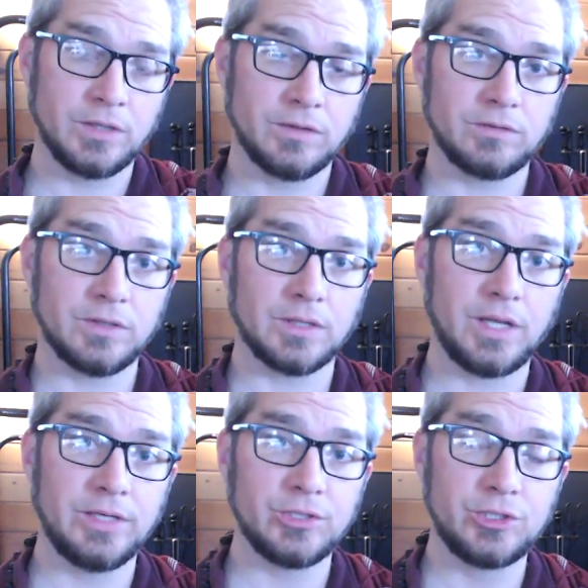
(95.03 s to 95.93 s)
this
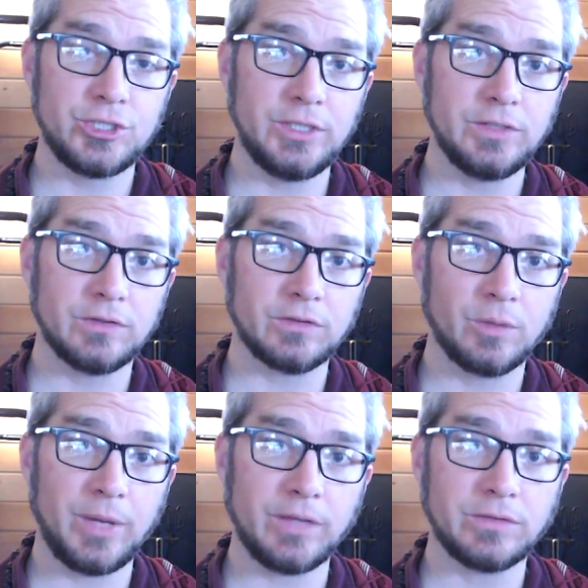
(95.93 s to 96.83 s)
enlightened genius
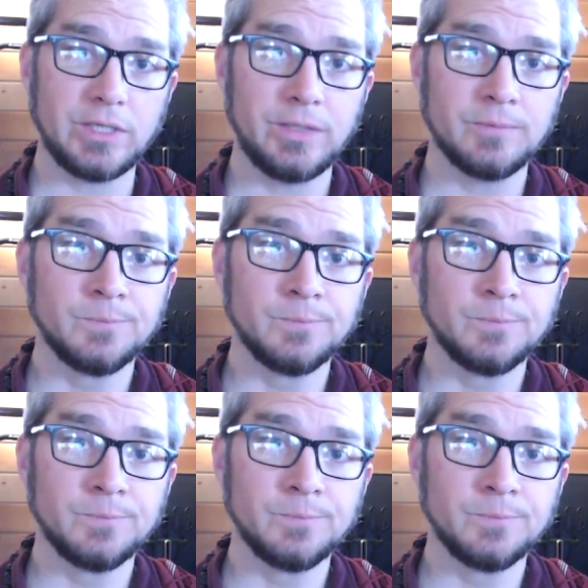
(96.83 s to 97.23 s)
capacity.